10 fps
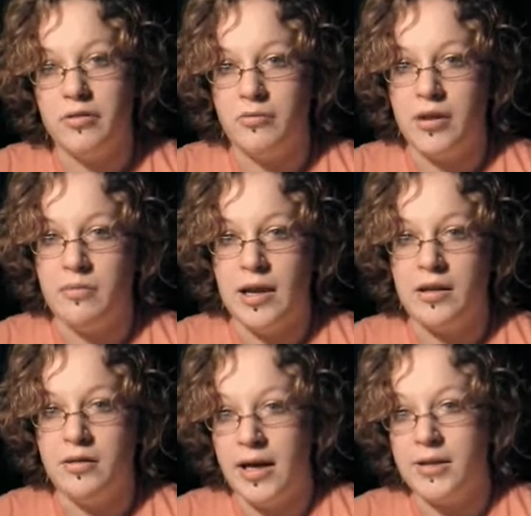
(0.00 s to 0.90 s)
with
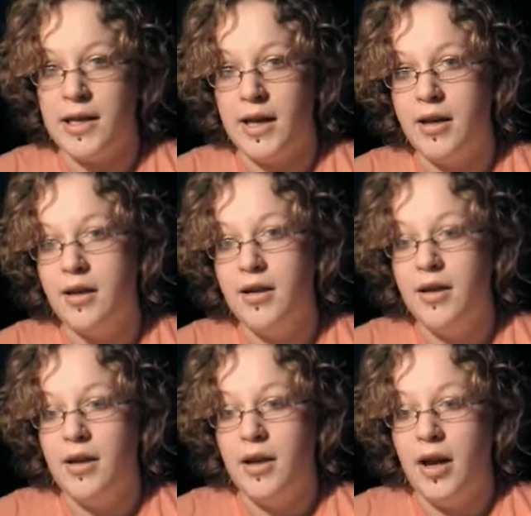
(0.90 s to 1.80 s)
me that day,
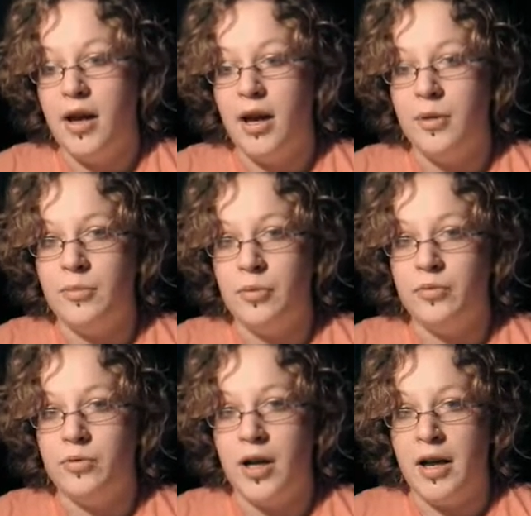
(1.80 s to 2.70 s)
and
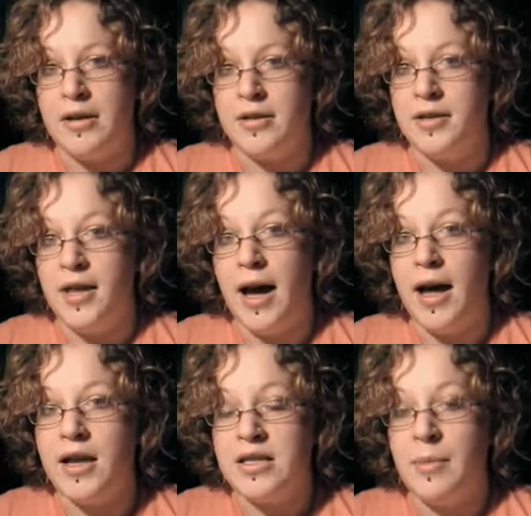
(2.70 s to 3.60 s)

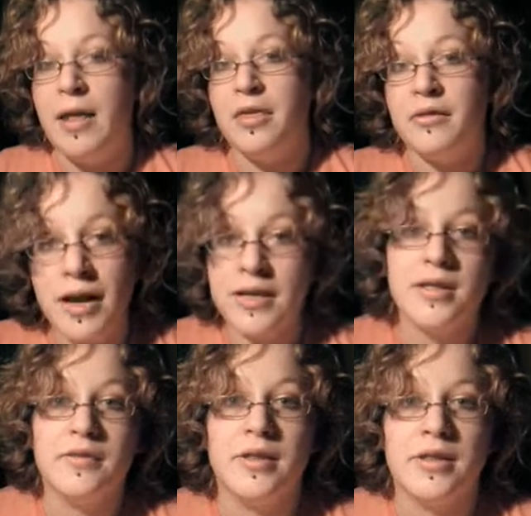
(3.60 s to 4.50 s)
that spent the
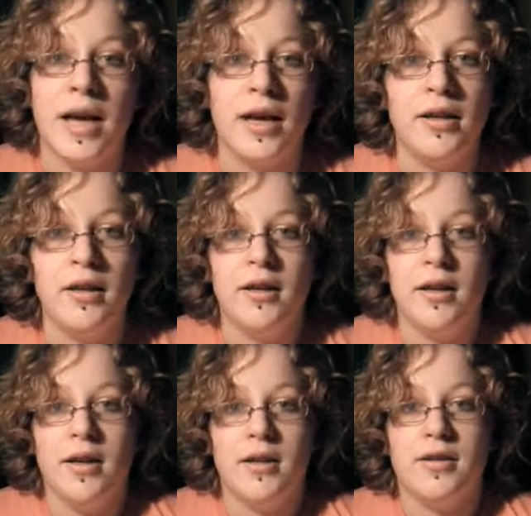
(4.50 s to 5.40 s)
rest of the day
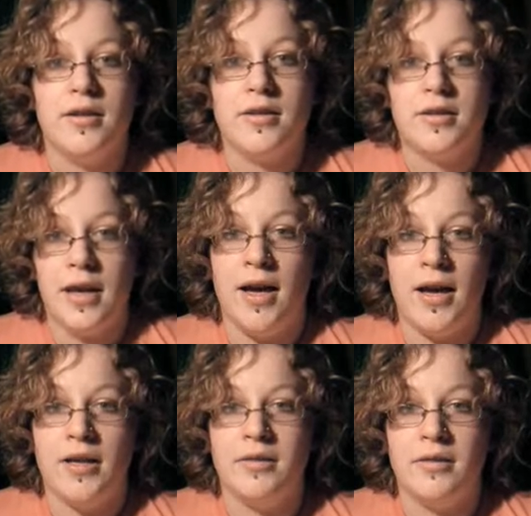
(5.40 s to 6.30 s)

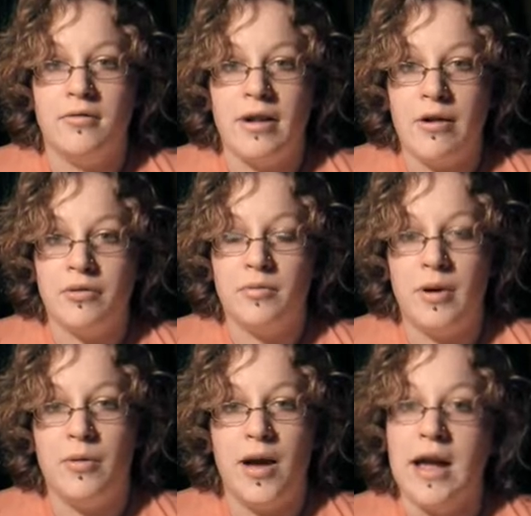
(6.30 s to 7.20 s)
tied around
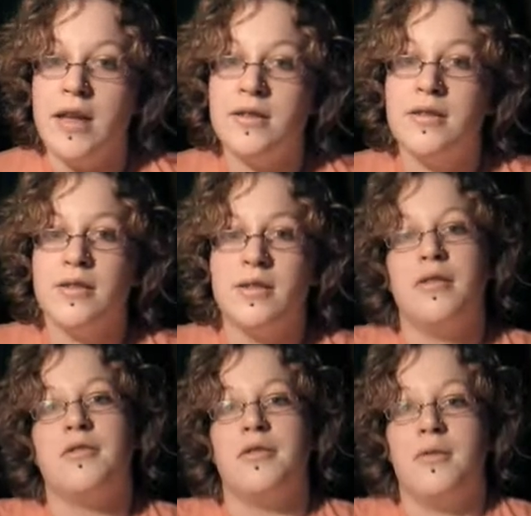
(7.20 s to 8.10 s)
my waist
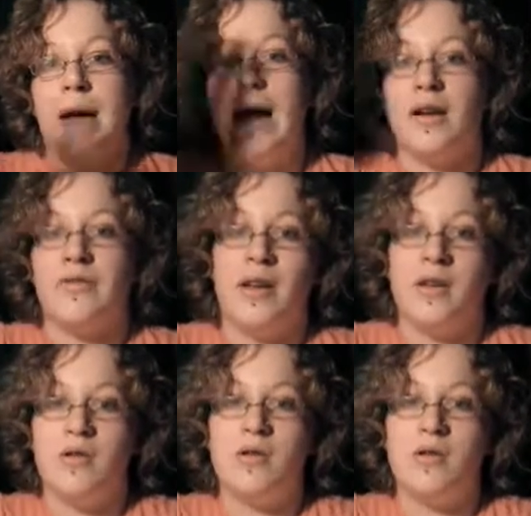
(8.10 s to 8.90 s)
so that the back of it